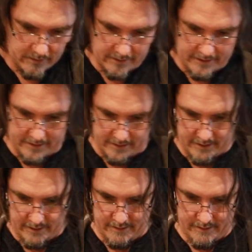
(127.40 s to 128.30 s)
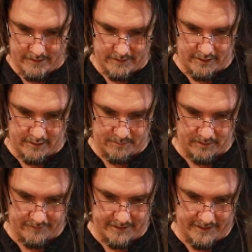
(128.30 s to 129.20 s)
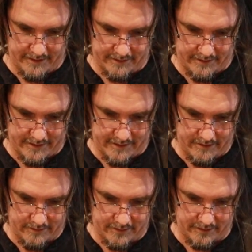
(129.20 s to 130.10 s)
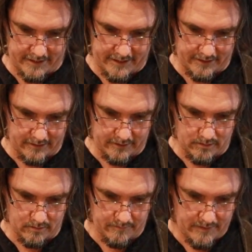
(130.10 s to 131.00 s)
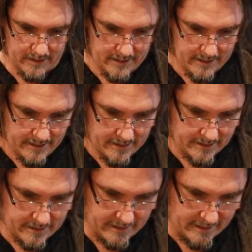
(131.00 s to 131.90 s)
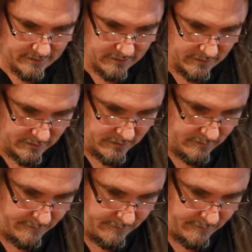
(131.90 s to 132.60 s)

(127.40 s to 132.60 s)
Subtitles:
going to get a couple of these out, so getting the little gaskets